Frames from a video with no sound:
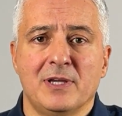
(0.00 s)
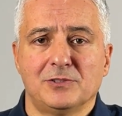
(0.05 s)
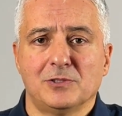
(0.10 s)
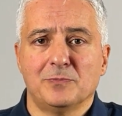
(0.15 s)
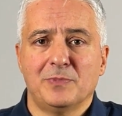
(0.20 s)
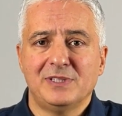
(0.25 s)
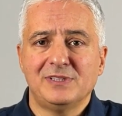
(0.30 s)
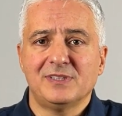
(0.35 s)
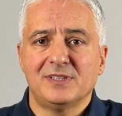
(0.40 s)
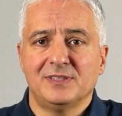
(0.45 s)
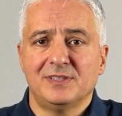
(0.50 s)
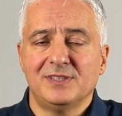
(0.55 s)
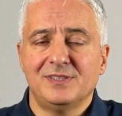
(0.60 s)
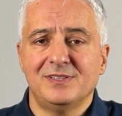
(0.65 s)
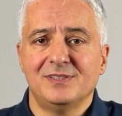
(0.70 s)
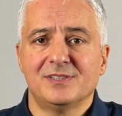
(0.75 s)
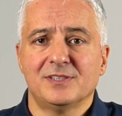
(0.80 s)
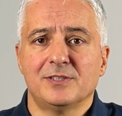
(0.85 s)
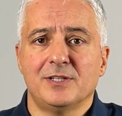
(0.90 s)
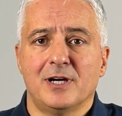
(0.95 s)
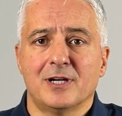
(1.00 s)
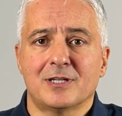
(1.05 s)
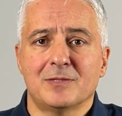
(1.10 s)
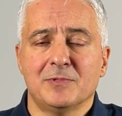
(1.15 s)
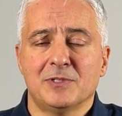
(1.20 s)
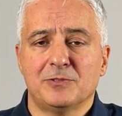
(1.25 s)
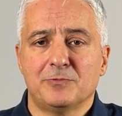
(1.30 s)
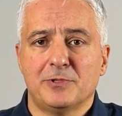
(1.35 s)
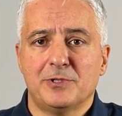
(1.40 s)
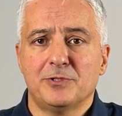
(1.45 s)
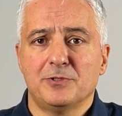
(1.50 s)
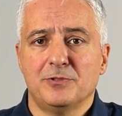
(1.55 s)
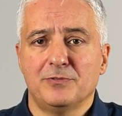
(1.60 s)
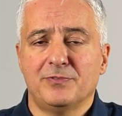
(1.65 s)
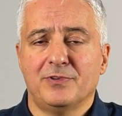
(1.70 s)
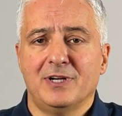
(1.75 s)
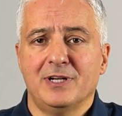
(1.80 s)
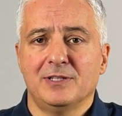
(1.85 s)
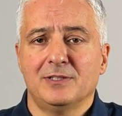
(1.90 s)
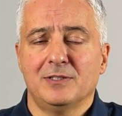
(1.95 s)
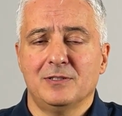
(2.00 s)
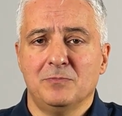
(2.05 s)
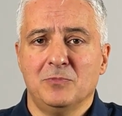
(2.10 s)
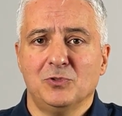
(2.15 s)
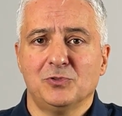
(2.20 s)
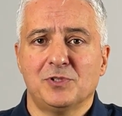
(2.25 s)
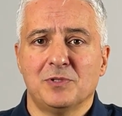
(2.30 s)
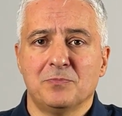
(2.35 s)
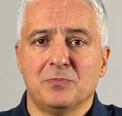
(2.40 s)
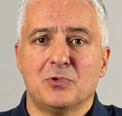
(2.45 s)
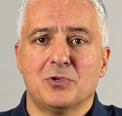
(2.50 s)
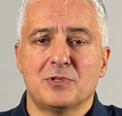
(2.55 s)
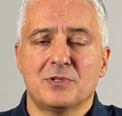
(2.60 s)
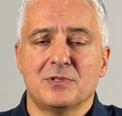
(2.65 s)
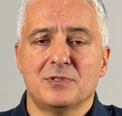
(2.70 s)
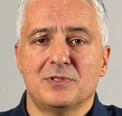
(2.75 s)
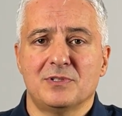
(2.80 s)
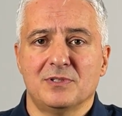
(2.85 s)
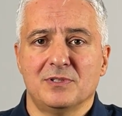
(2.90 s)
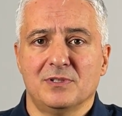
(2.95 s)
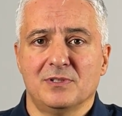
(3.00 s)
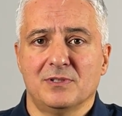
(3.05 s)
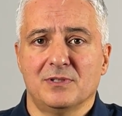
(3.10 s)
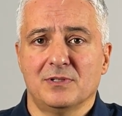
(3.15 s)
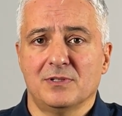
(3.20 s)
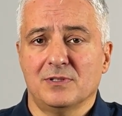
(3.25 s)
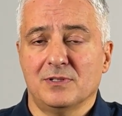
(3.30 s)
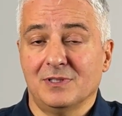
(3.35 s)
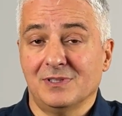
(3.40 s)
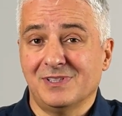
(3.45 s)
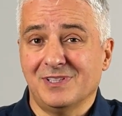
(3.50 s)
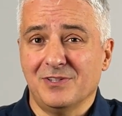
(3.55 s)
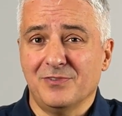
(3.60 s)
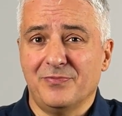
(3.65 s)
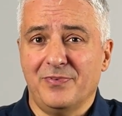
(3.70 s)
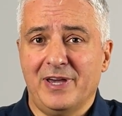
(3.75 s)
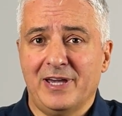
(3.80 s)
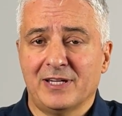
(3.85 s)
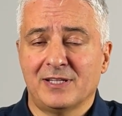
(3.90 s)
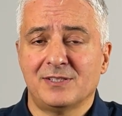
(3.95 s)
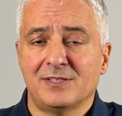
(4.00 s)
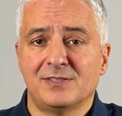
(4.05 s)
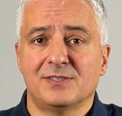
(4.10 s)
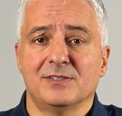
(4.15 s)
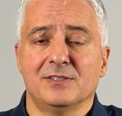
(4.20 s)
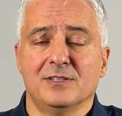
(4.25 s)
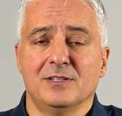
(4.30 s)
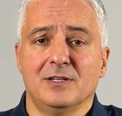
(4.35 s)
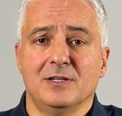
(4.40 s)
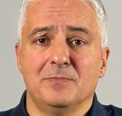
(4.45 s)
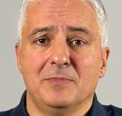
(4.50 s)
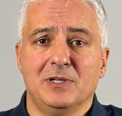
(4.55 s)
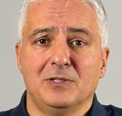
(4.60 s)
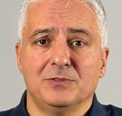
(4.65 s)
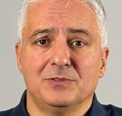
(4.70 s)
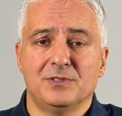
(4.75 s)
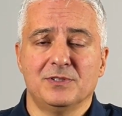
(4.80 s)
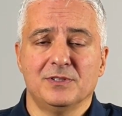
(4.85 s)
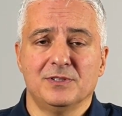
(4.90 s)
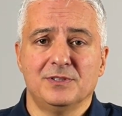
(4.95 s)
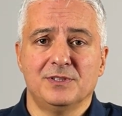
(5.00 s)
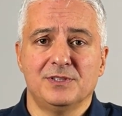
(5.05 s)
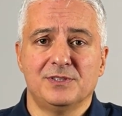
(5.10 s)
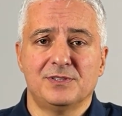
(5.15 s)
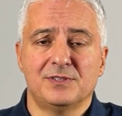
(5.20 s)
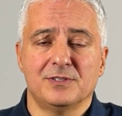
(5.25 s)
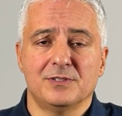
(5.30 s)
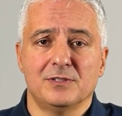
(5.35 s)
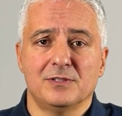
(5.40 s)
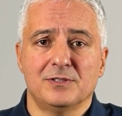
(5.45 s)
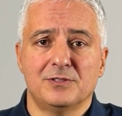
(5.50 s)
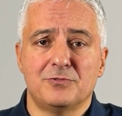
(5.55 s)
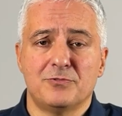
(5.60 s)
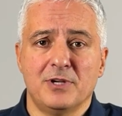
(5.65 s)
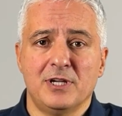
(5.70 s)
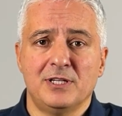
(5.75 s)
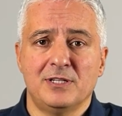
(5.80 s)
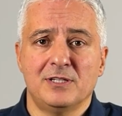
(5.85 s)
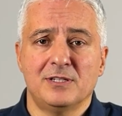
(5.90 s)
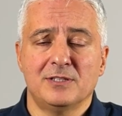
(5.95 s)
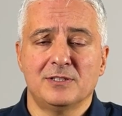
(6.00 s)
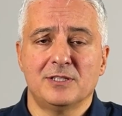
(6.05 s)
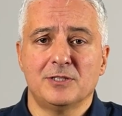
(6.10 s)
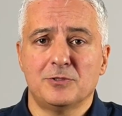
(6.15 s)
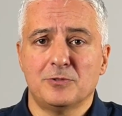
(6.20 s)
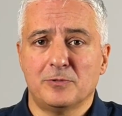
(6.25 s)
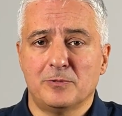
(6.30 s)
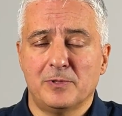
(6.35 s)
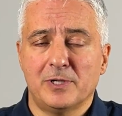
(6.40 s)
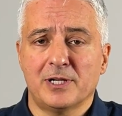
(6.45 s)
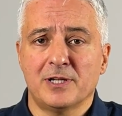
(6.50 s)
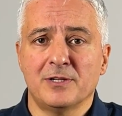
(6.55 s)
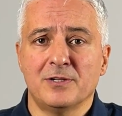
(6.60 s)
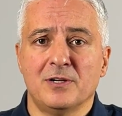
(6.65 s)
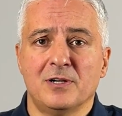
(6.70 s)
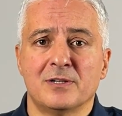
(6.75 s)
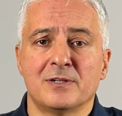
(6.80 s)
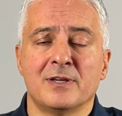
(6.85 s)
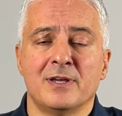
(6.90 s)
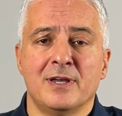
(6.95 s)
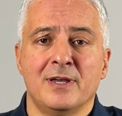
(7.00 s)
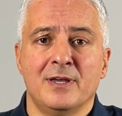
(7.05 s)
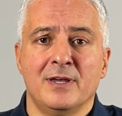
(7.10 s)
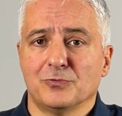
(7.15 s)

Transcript: So basically this is a document where you define the most important, let's say, facts about this training that you're working on.